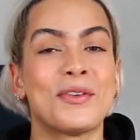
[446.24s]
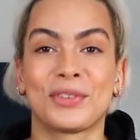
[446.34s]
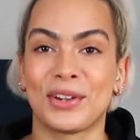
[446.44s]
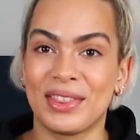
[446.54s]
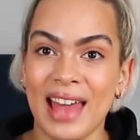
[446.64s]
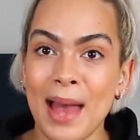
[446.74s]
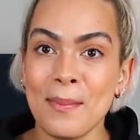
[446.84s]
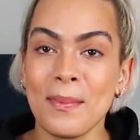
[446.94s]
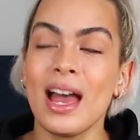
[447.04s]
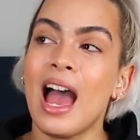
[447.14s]
For
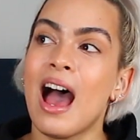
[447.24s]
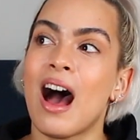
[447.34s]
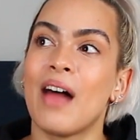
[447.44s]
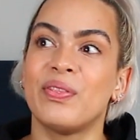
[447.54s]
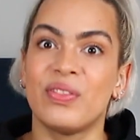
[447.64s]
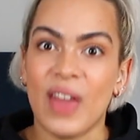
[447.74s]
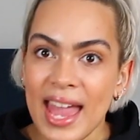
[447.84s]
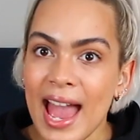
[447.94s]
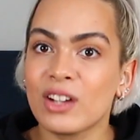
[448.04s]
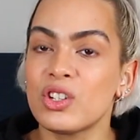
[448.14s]
them,
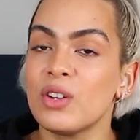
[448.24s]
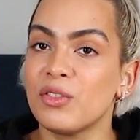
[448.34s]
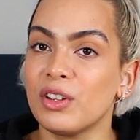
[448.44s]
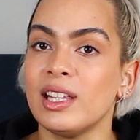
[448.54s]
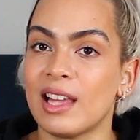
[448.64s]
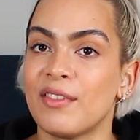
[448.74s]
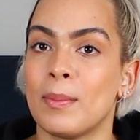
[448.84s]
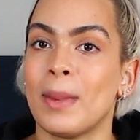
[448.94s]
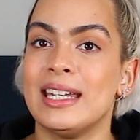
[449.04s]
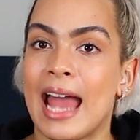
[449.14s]
they actually really love
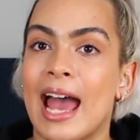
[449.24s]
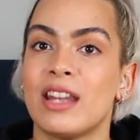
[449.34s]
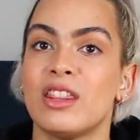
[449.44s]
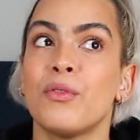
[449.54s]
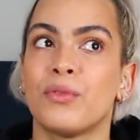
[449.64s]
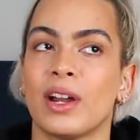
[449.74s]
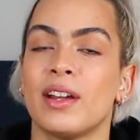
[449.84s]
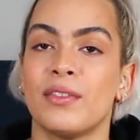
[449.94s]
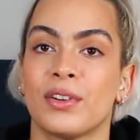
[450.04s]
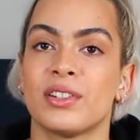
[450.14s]
it. My dad, the
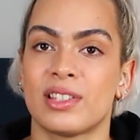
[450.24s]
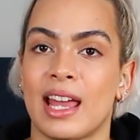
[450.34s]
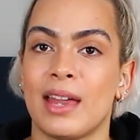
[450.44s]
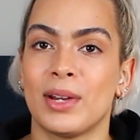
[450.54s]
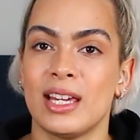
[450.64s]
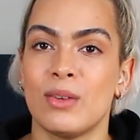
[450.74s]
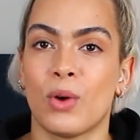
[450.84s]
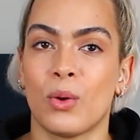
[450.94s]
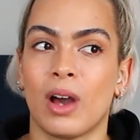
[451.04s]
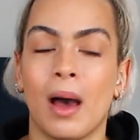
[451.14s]
very first night when he
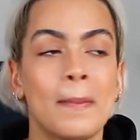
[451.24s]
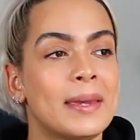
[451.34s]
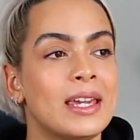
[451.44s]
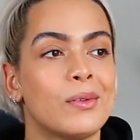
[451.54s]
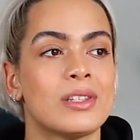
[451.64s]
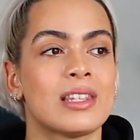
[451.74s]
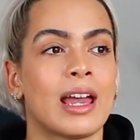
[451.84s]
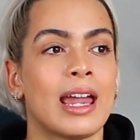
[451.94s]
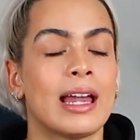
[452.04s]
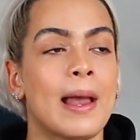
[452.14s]
woke up, he was
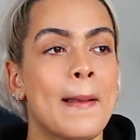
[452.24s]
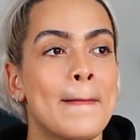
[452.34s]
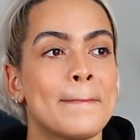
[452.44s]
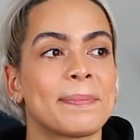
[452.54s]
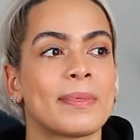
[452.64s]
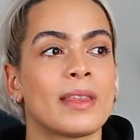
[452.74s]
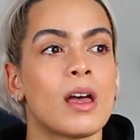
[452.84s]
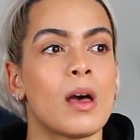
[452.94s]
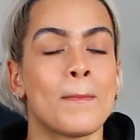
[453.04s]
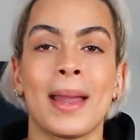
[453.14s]
like,
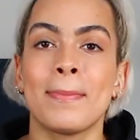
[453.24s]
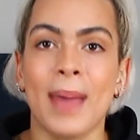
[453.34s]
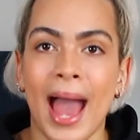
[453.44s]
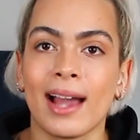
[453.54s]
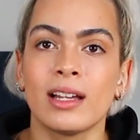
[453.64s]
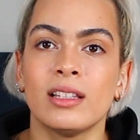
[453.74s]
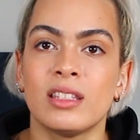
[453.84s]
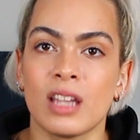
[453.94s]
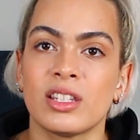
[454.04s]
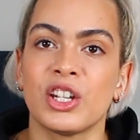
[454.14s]
my back
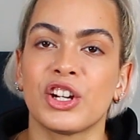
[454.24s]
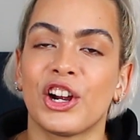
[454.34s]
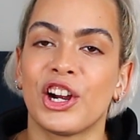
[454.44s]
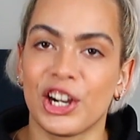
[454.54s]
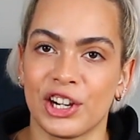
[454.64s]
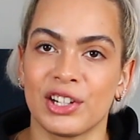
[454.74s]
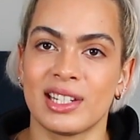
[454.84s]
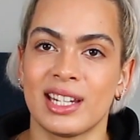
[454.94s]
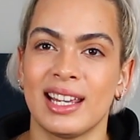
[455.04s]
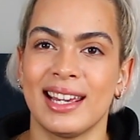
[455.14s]
doesn't
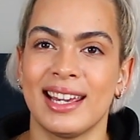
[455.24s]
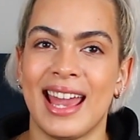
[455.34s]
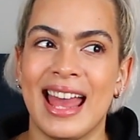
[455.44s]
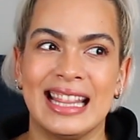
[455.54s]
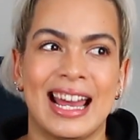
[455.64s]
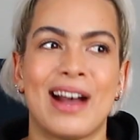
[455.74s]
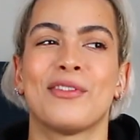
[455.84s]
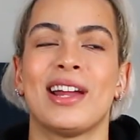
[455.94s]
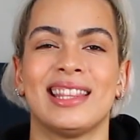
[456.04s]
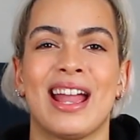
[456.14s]
hurt. And that
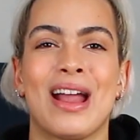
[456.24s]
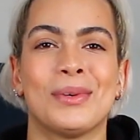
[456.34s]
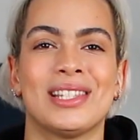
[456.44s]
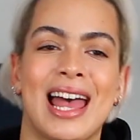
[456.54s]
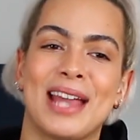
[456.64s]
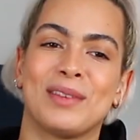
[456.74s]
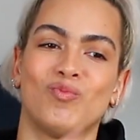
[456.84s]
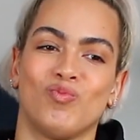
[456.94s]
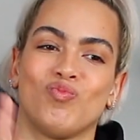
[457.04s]
right there was like,